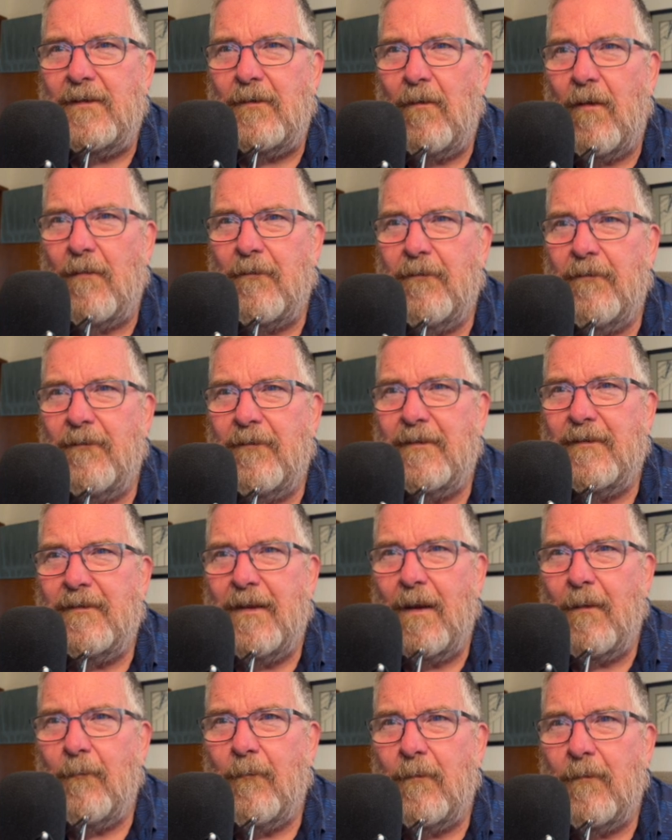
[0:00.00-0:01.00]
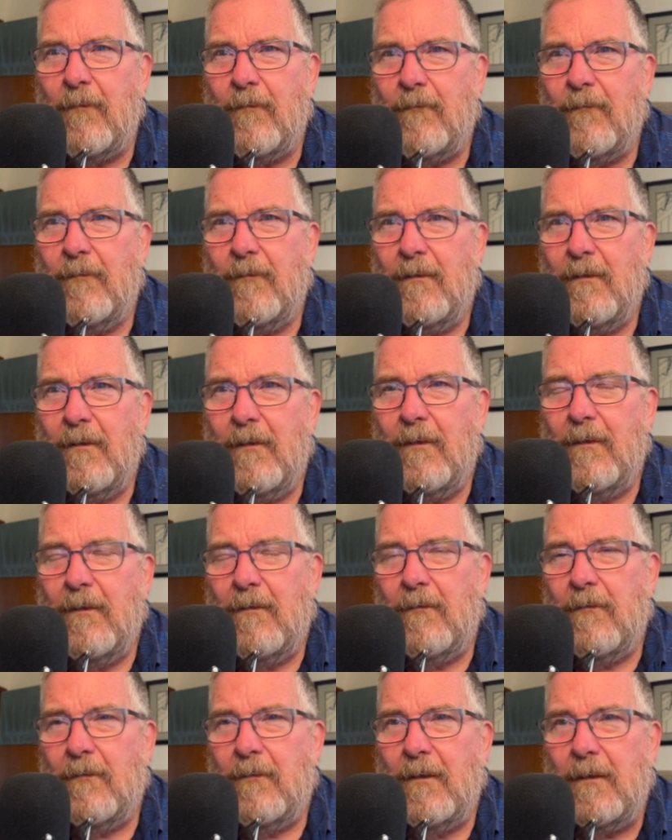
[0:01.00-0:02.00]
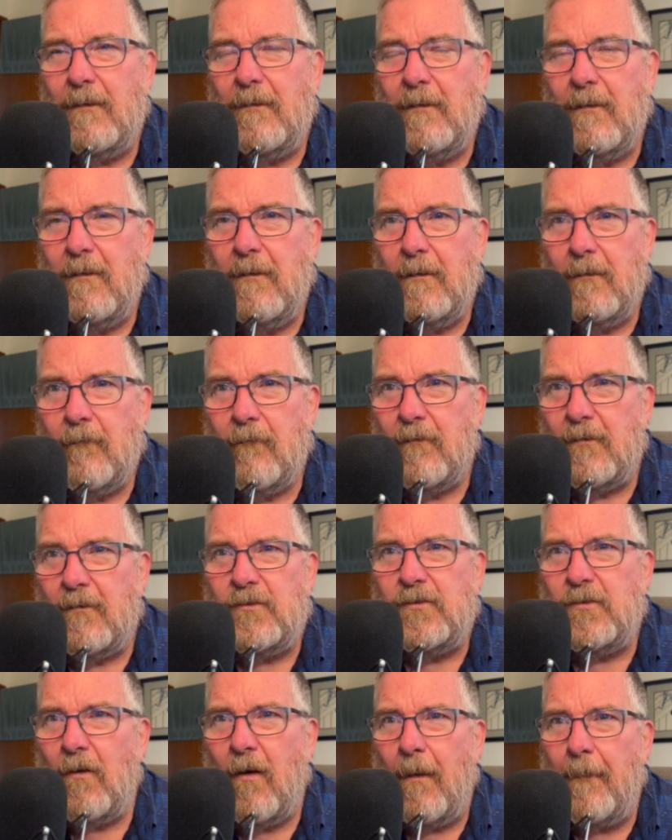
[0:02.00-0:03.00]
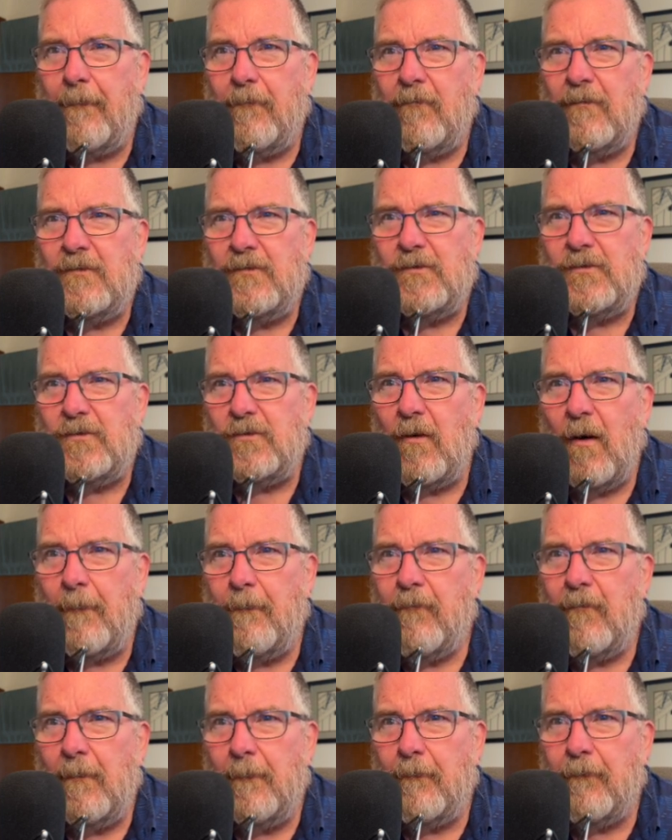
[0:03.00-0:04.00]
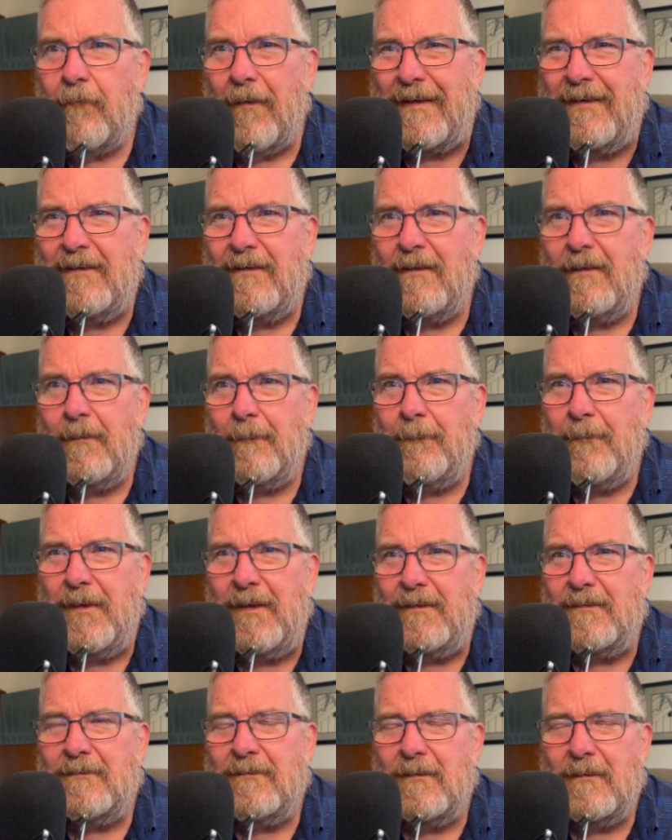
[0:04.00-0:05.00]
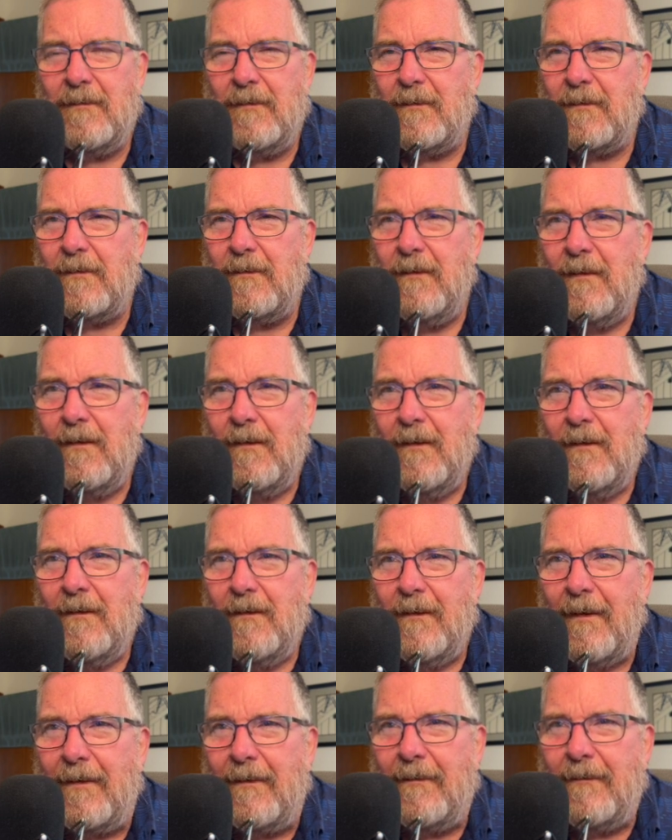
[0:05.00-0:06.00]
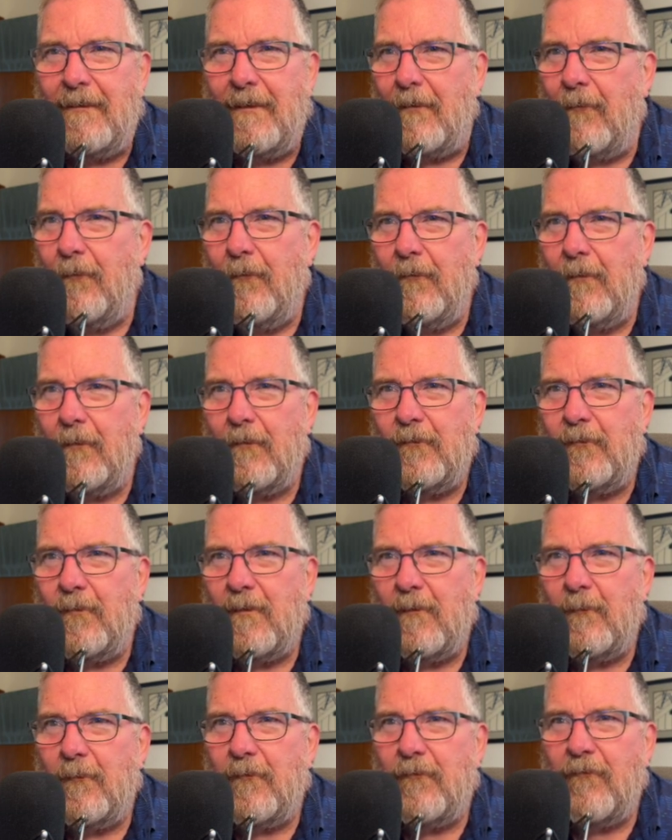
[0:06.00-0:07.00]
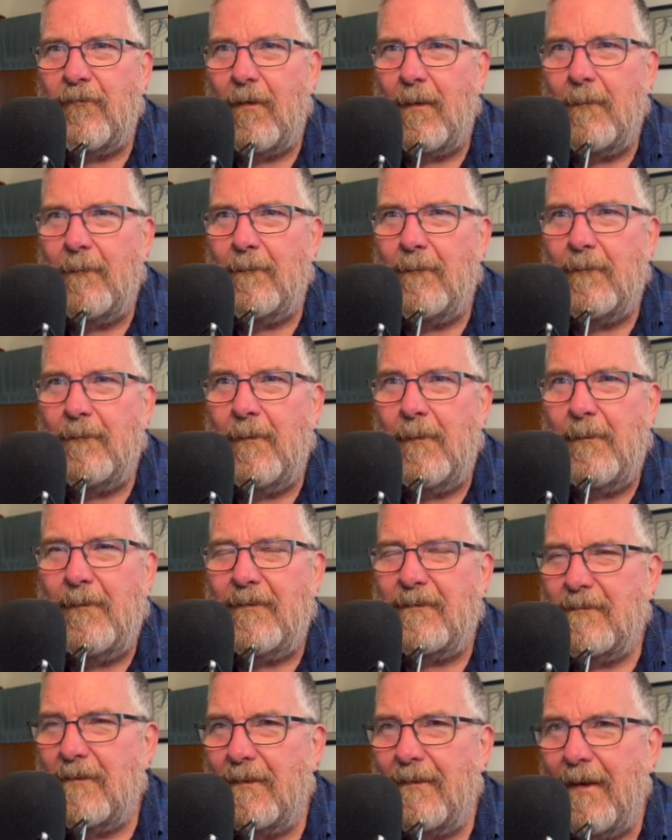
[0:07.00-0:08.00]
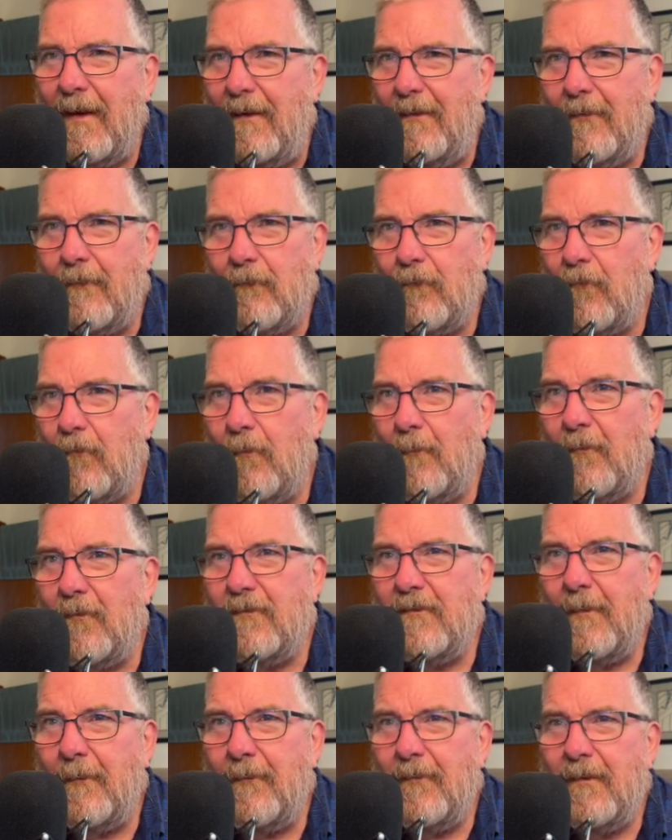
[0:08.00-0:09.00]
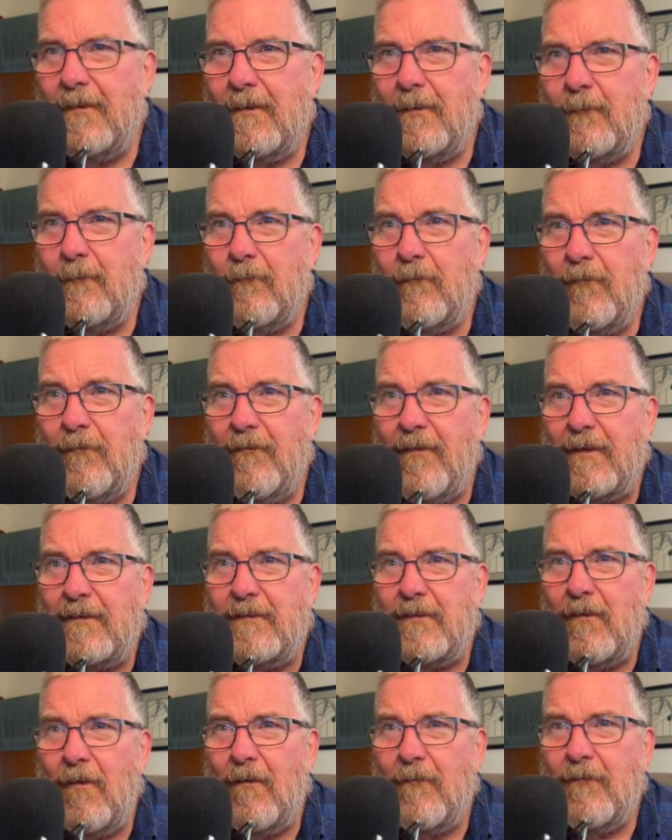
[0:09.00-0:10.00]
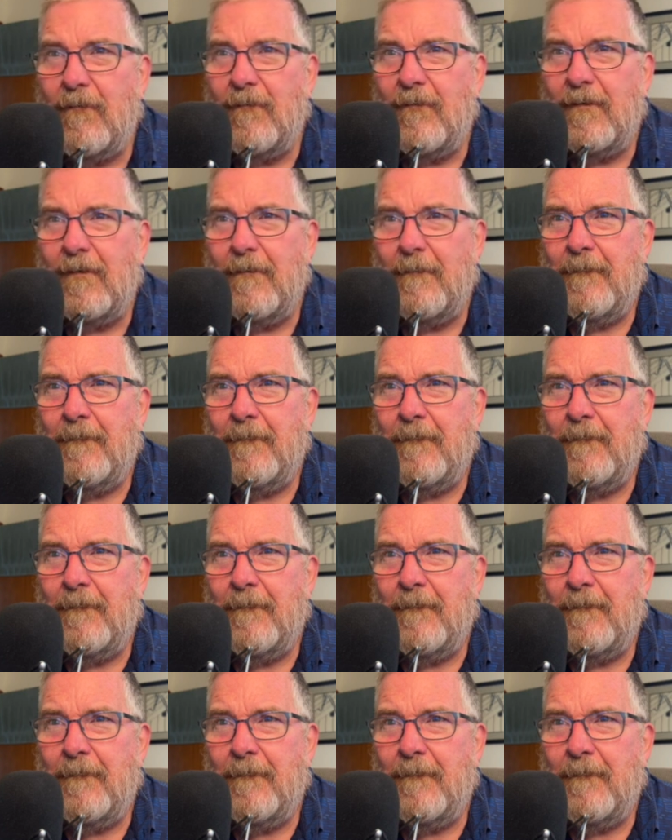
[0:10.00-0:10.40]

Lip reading: off of it that were like real sharp, real bright little piece that like who knows what it was from, or maybe it's a light in the room or something that was reflecting off of it.